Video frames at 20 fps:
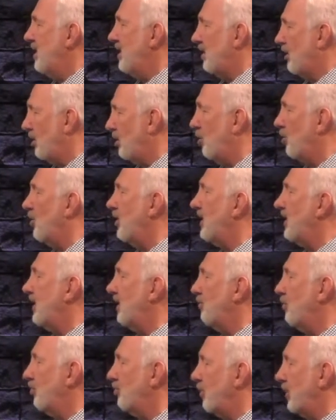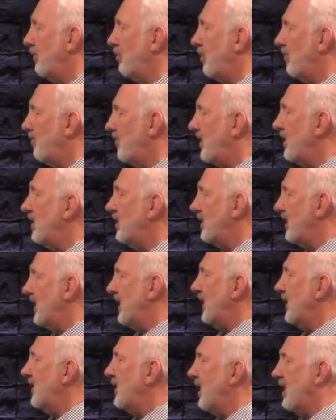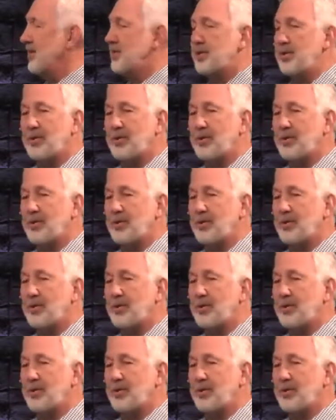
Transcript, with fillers: glory that will be revealed in us.